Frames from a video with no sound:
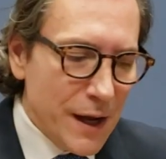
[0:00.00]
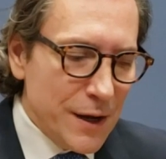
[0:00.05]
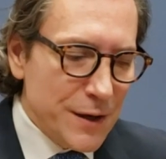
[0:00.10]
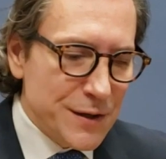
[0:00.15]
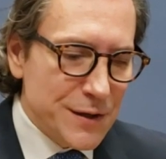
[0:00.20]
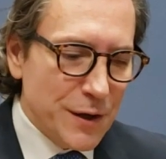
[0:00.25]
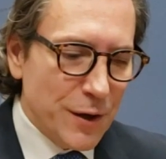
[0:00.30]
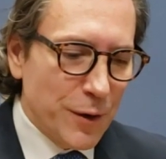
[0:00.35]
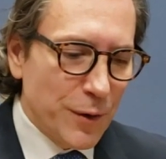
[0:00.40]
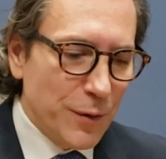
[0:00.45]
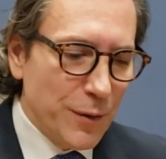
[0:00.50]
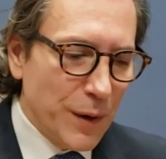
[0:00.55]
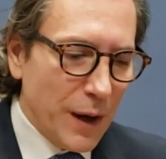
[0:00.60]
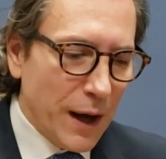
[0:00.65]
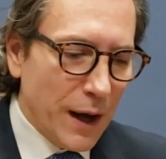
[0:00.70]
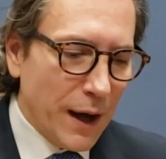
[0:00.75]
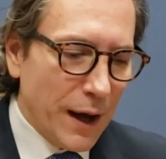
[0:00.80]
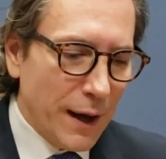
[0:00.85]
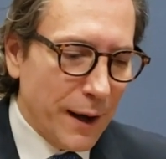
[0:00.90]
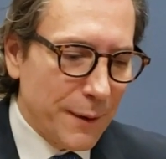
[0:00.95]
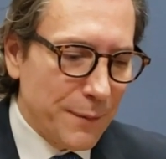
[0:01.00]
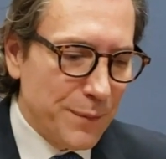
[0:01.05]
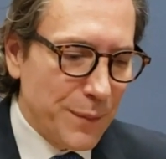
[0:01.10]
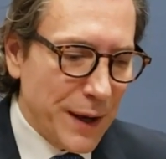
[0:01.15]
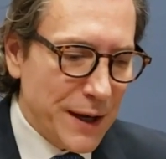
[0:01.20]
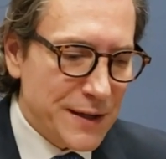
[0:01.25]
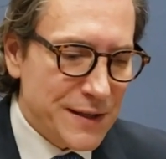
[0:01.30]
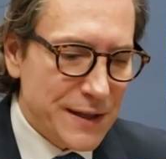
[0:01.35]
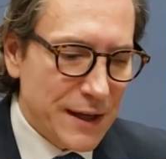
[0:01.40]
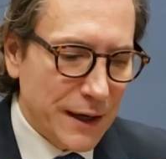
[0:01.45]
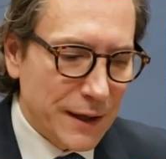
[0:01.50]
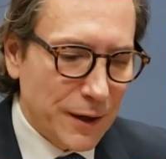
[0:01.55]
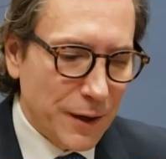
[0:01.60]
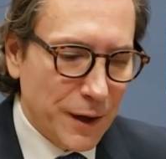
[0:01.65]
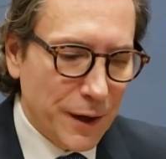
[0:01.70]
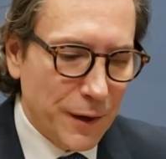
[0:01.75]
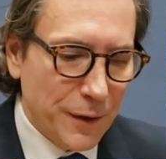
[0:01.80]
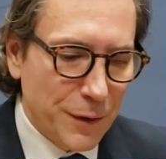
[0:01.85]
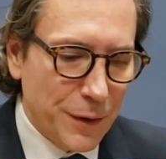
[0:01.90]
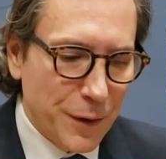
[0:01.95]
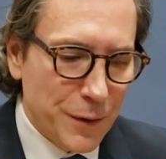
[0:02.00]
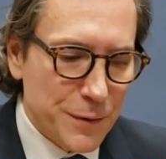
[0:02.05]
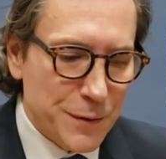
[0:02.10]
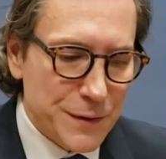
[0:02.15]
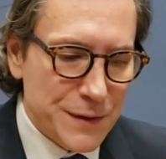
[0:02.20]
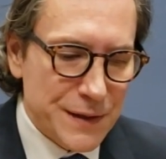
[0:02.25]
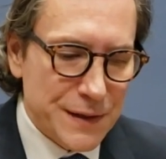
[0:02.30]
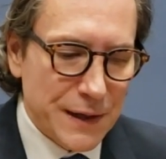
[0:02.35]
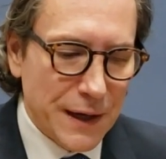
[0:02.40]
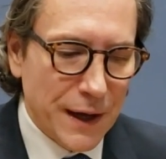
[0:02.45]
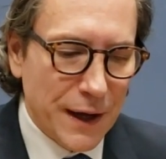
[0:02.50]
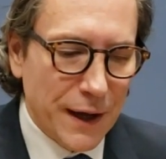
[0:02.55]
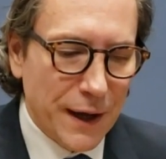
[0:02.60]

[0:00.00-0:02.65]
So based on all those